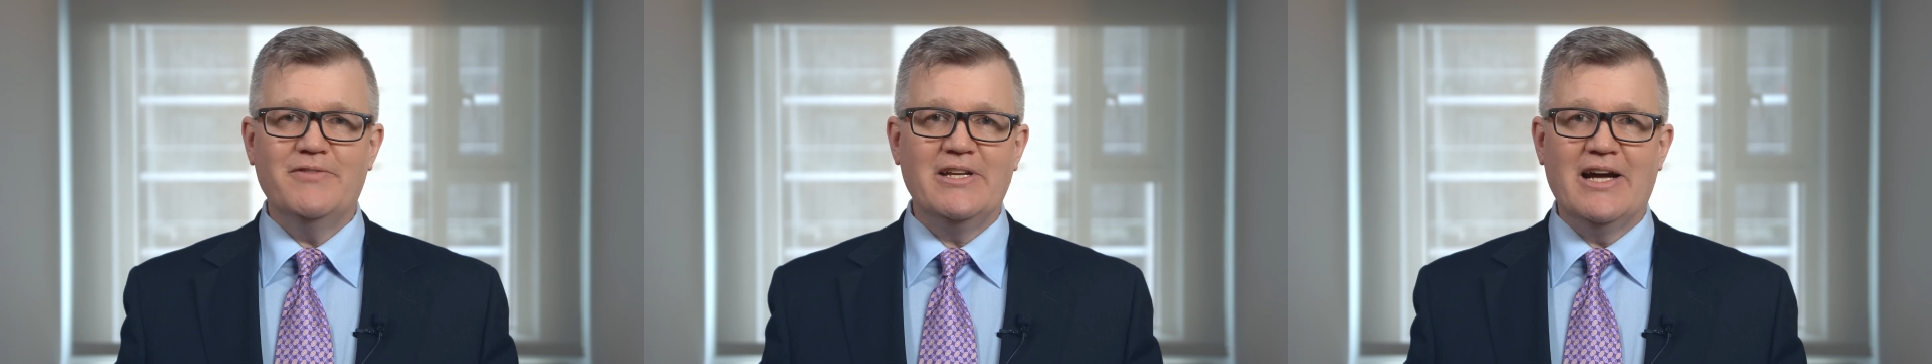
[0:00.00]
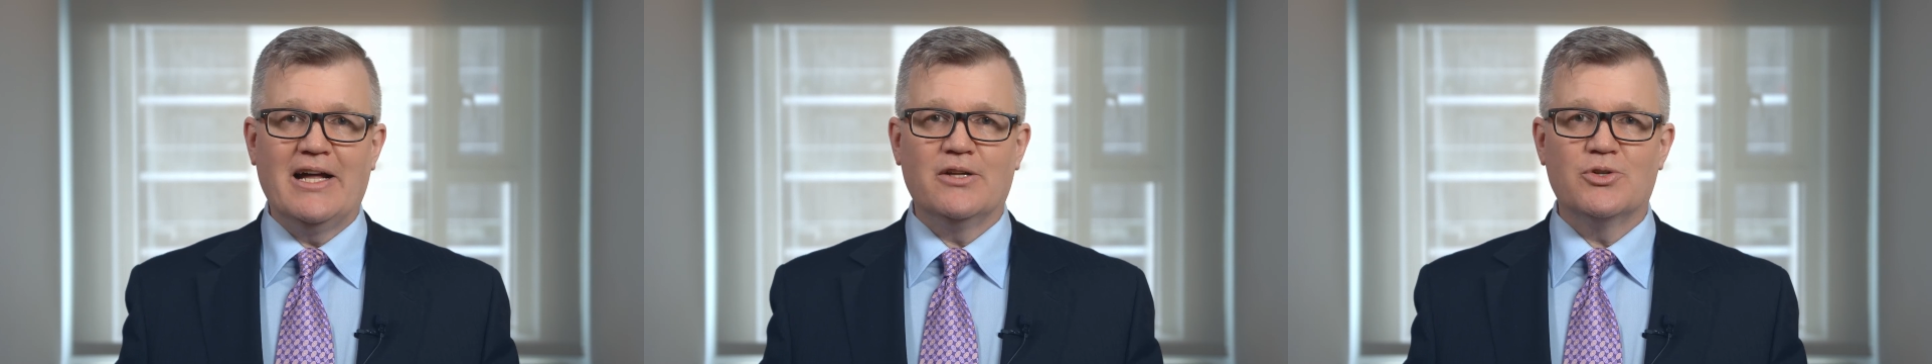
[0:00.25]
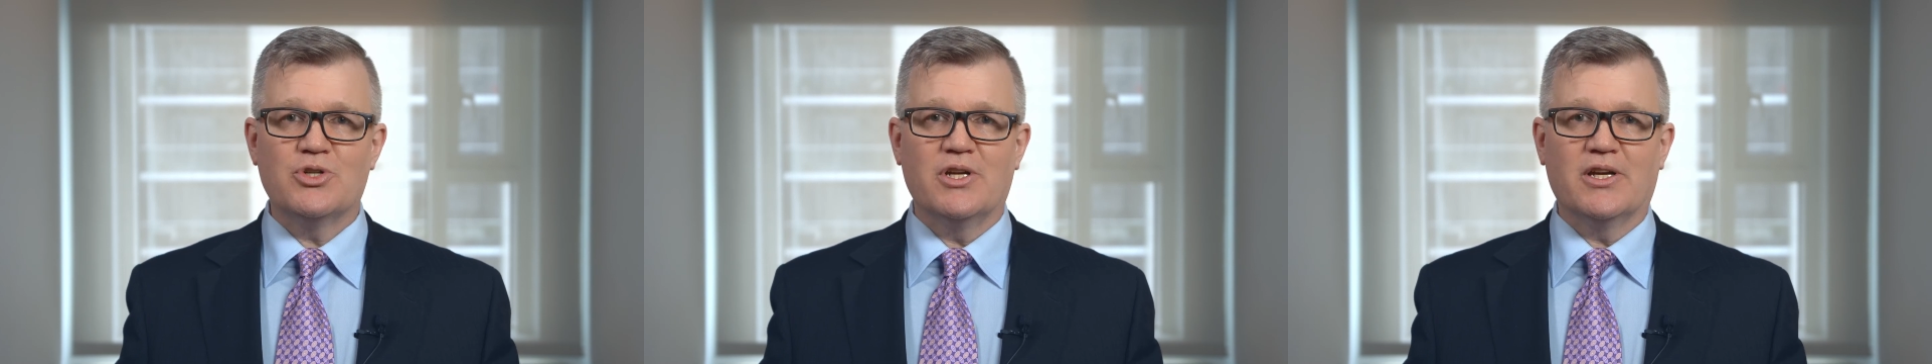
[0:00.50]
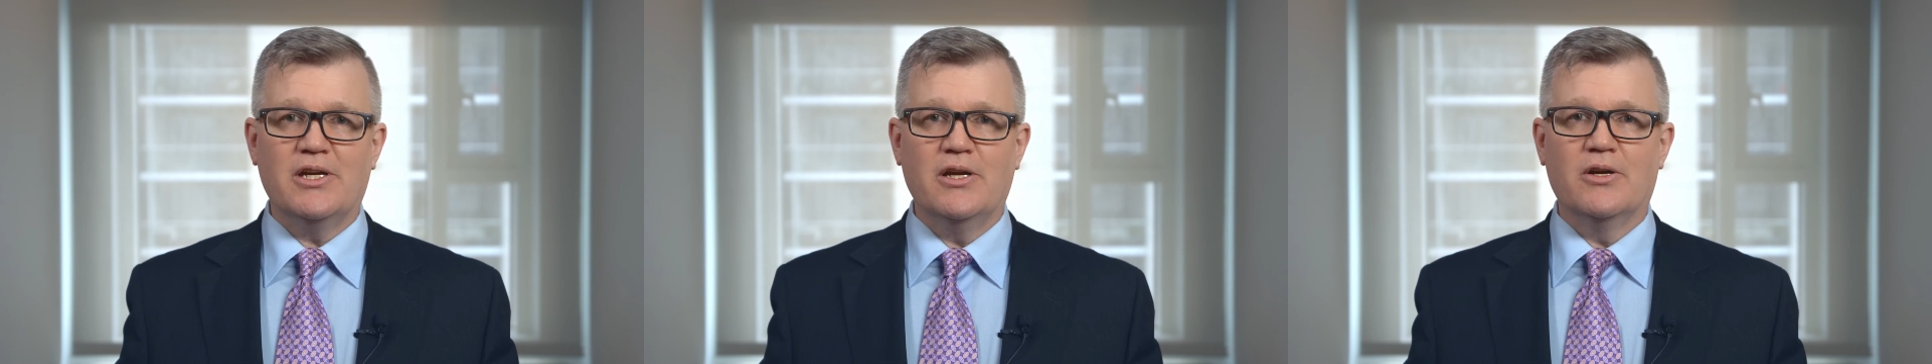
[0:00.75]
$50
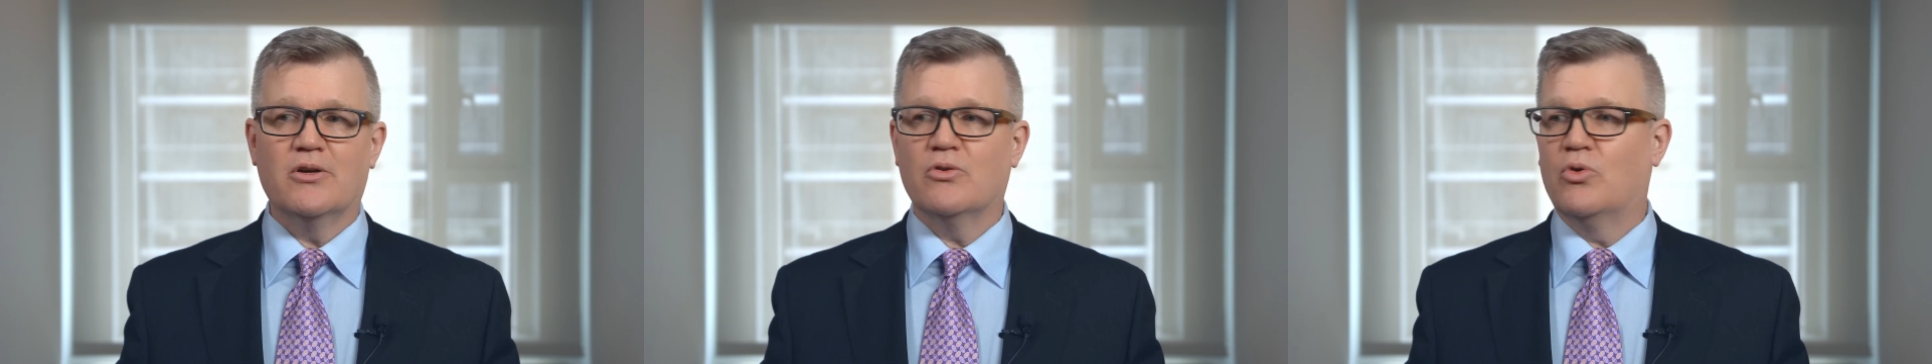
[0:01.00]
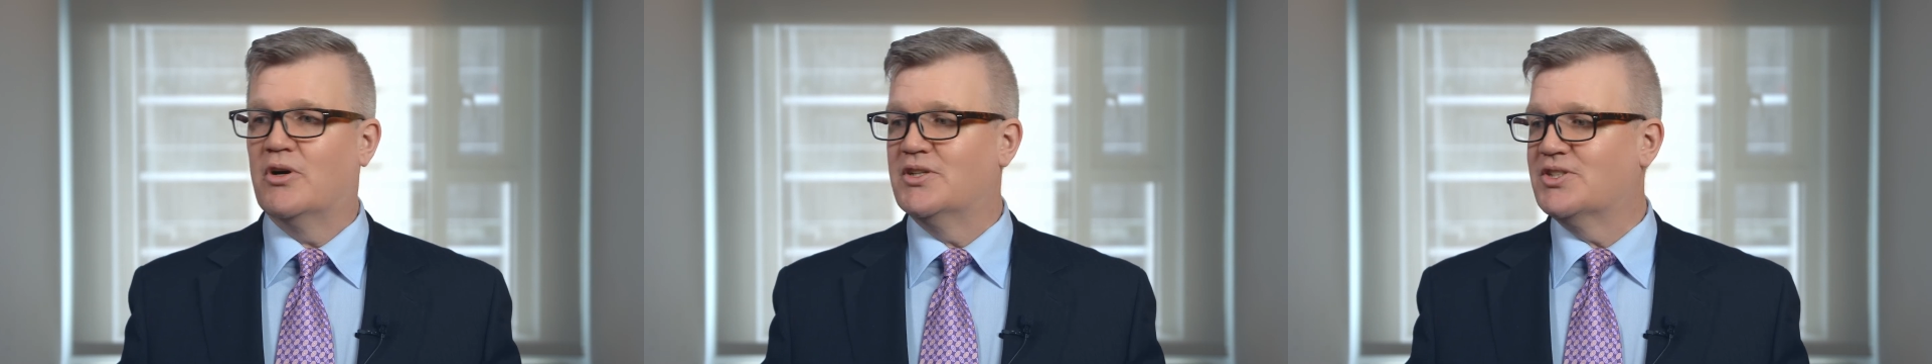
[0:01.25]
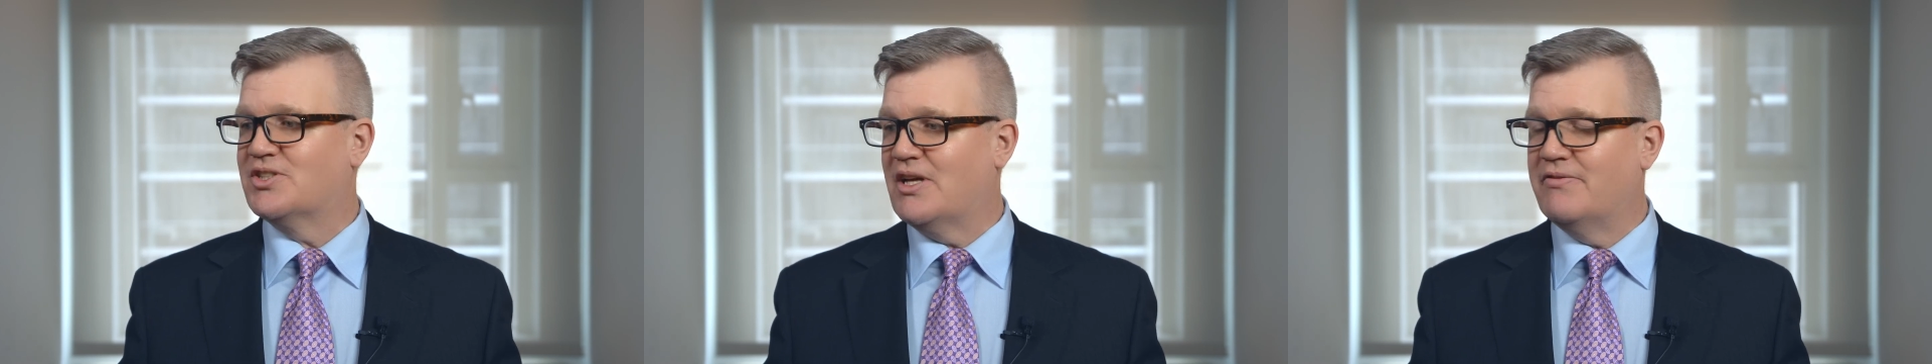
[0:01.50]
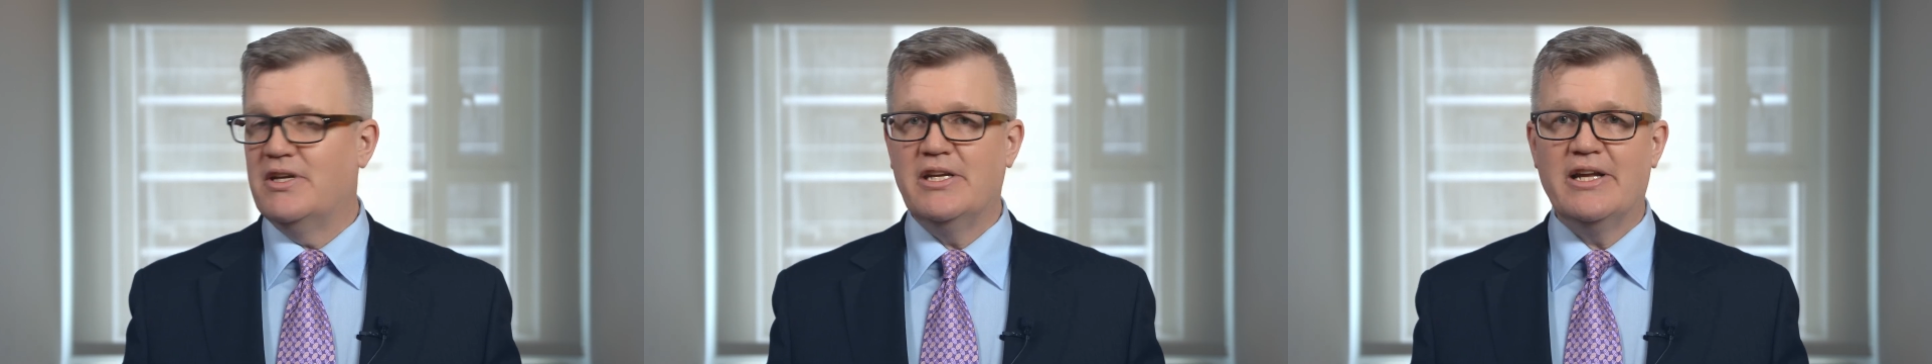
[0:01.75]
check here or a
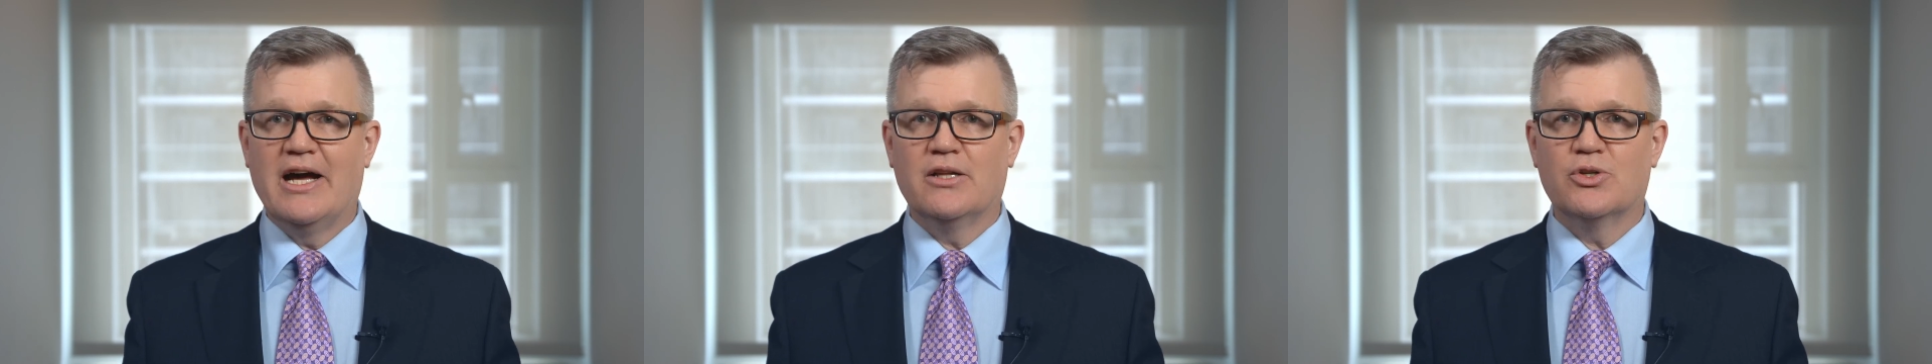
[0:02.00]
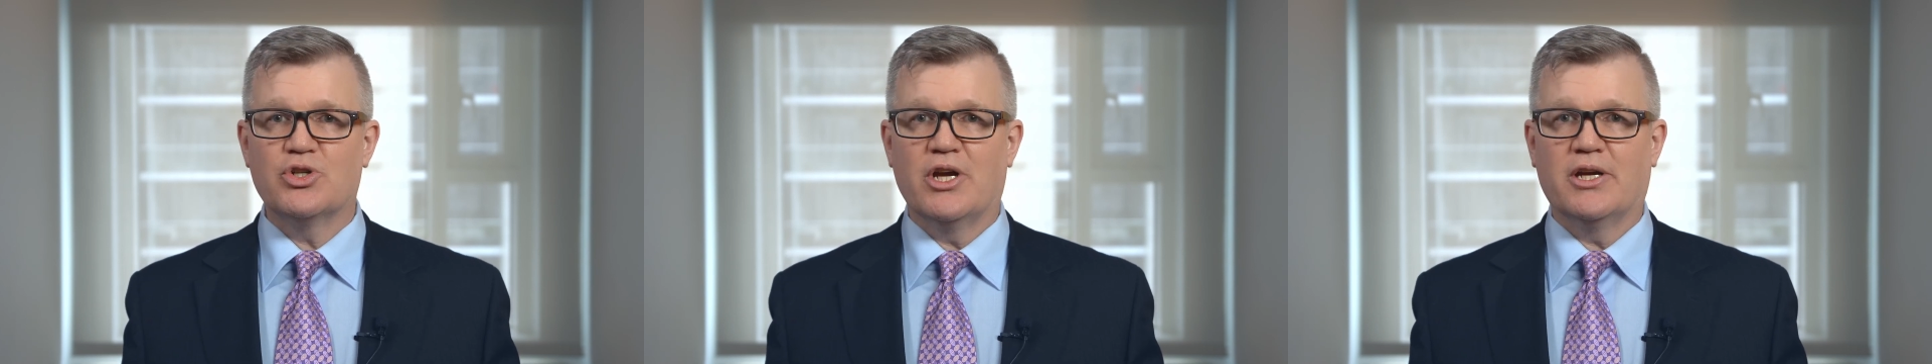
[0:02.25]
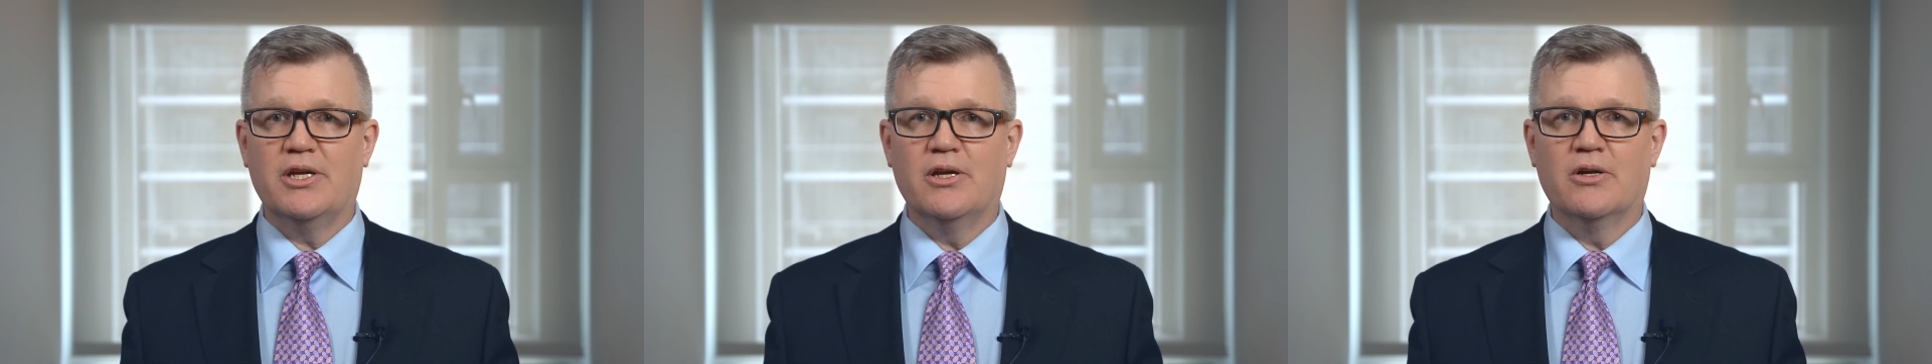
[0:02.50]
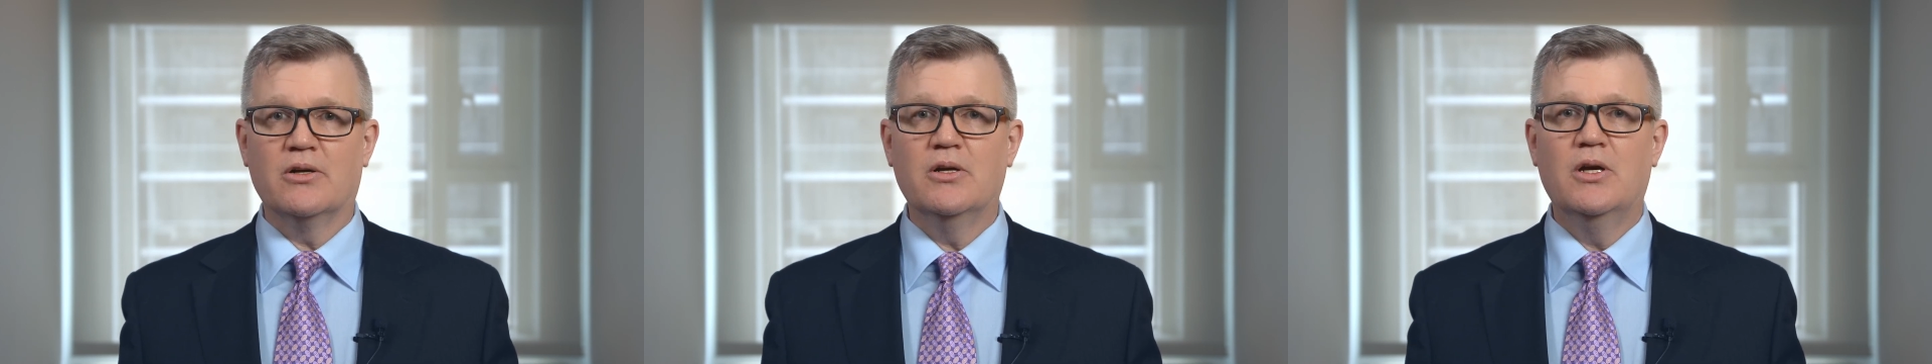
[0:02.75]
$70 check
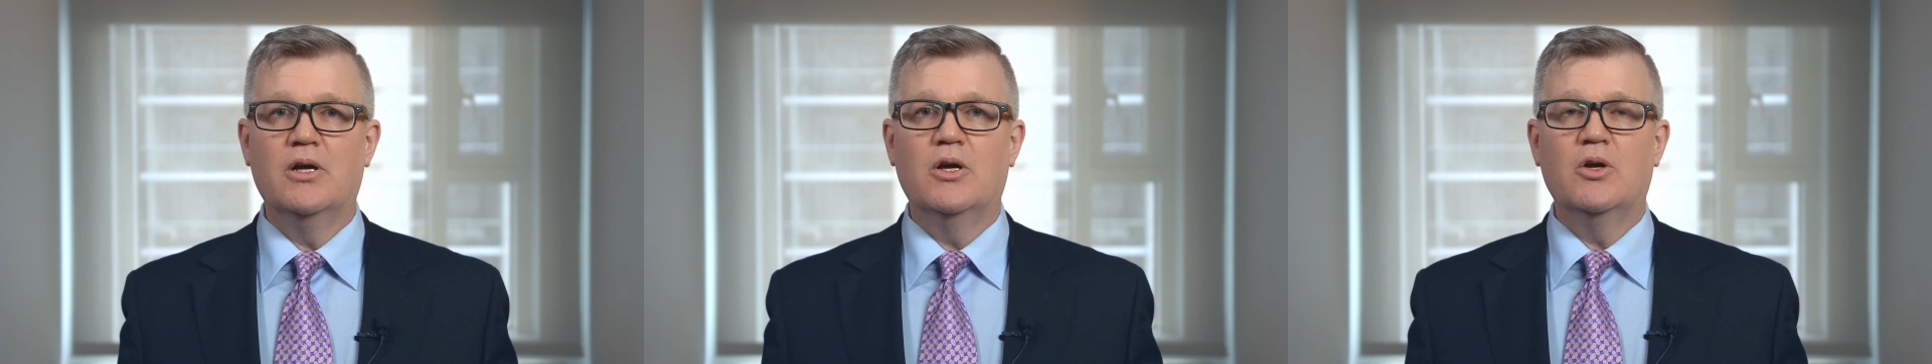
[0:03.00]
here.